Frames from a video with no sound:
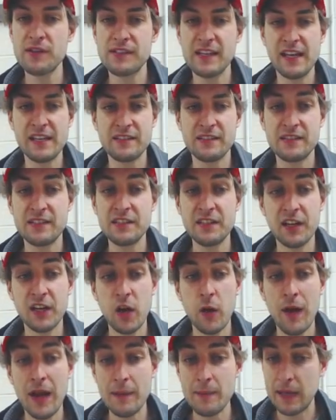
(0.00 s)
a Swords Dance as
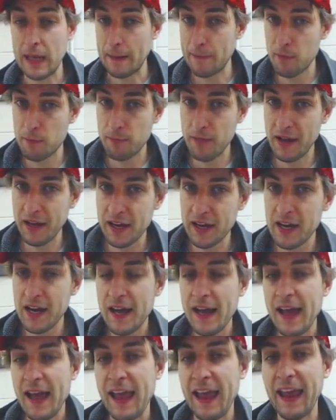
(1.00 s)
he's going to go ahead and become a
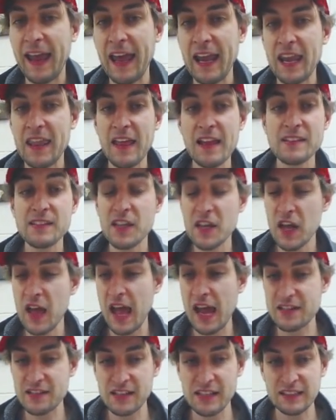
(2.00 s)
Mega. And
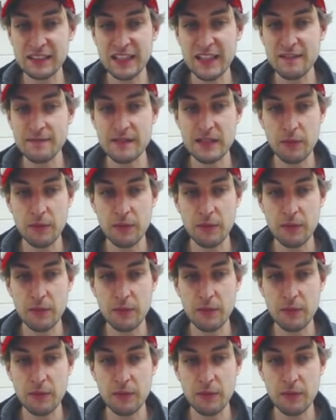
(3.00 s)
that's going to actually